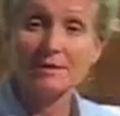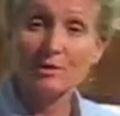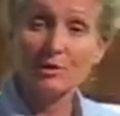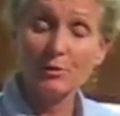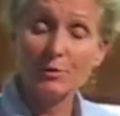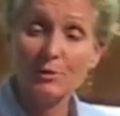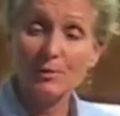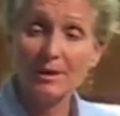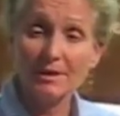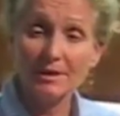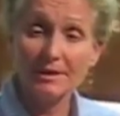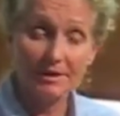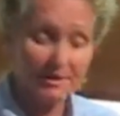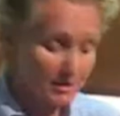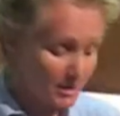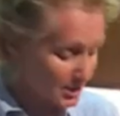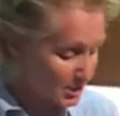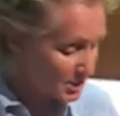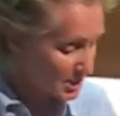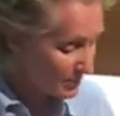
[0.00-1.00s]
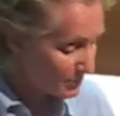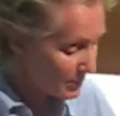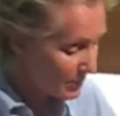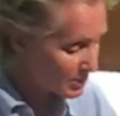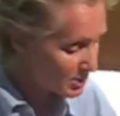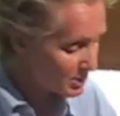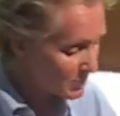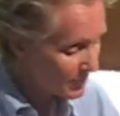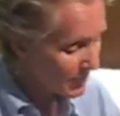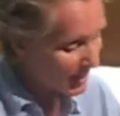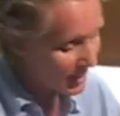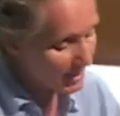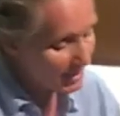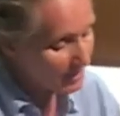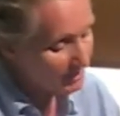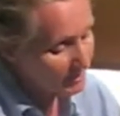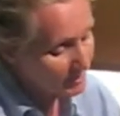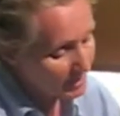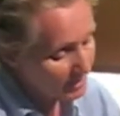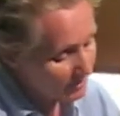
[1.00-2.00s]
So we're ready to dish up our spaghetti.
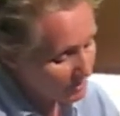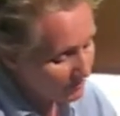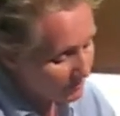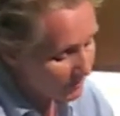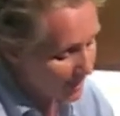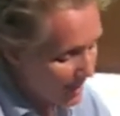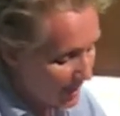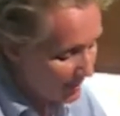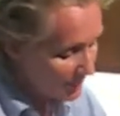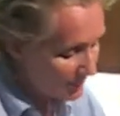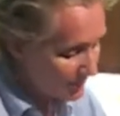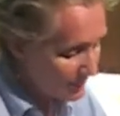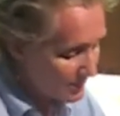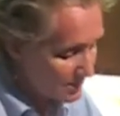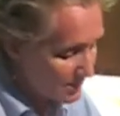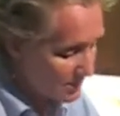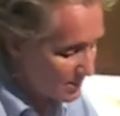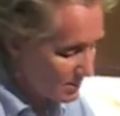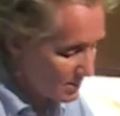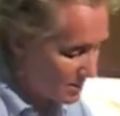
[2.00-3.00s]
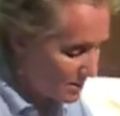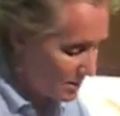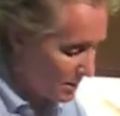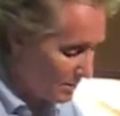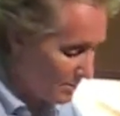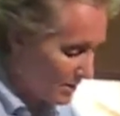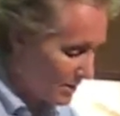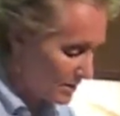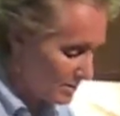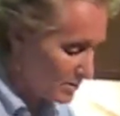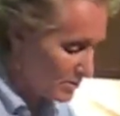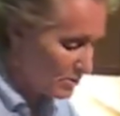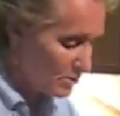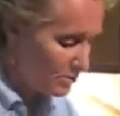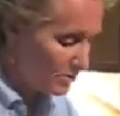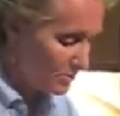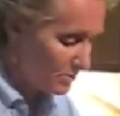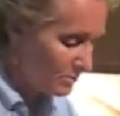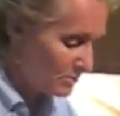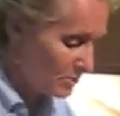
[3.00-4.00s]
I'm going to divide this amongst
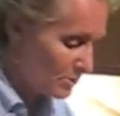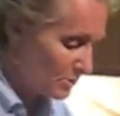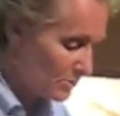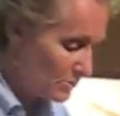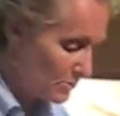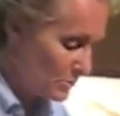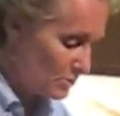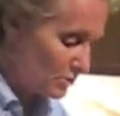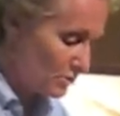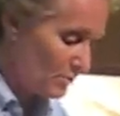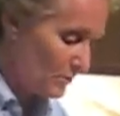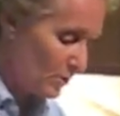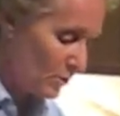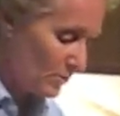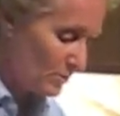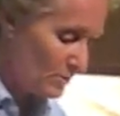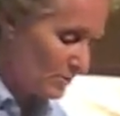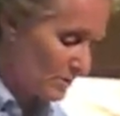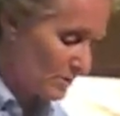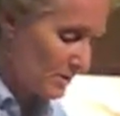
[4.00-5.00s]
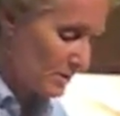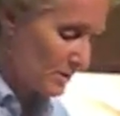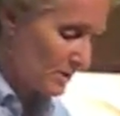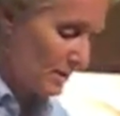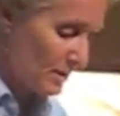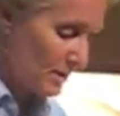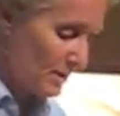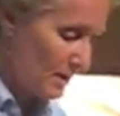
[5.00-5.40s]
two bowls.